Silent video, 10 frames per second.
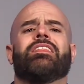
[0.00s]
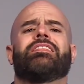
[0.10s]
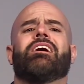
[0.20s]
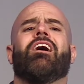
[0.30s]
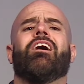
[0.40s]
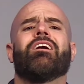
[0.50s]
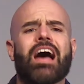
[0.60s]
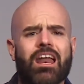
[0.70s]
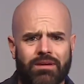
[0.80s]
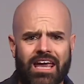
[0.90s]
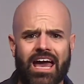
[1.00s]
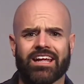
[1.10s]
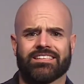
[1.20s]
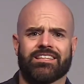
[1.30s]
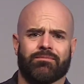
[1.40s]
There are a lot of
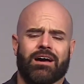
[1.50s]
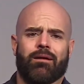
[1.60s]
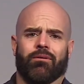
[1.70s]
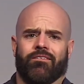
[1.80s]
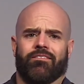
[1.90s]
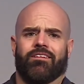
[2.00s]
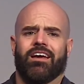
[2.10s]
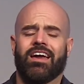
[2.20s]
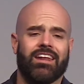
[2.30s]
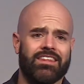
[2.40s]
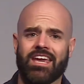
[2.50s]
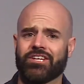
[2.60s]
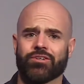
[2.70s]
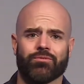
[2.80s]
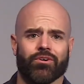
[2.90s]
beheadings in the Bible and in the
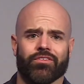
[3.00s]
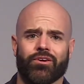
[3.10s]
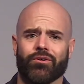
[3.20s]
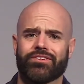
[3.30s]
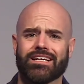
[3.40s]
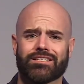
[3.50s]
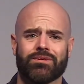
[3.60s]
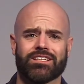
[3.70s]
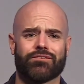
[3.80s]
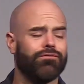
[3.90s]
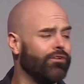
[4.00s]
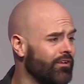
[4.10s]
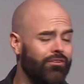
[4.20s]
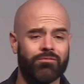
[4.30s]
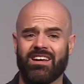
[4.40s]
ancient world. The Old Testament is full
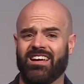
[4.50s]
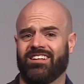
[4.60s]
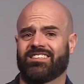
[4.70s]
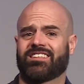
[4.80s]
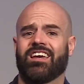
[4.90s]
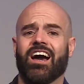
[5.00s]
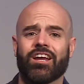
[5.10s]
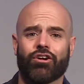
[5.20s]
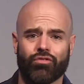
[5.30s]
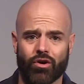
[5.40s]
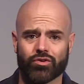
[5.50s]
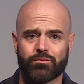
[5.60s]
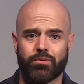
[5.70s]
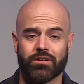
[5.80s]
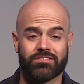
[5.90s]
of them, and it's kind of gross.
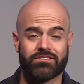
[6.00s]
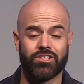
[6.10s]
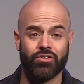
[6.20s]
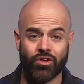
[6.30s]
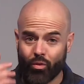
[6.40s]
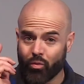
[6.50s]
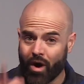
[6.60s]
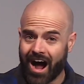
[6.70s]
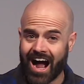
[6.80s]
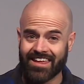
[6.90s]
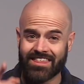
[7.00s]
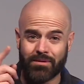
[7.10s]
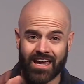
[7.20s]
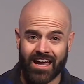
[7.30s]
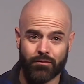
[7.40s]
But do you know why they
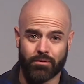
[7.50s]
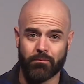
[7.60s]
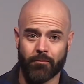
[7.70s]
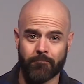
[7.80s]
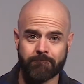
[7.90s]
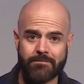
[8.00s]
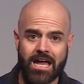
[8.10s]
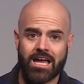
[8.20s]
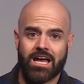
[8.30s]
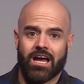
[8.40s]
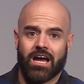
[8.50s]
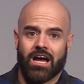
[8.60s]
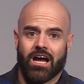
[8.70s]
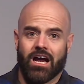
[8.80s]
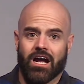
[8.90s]
beheaded people?
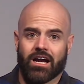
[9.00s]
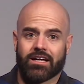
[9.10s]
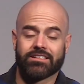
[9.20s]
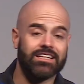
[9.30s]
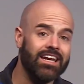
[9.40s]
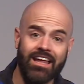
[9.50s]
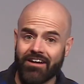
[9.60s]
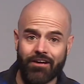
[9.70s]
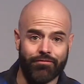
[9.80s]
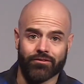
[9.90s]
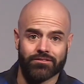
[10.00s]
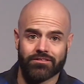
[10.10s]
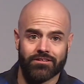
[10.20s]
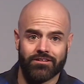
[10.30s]
Because they didn't have iPhones.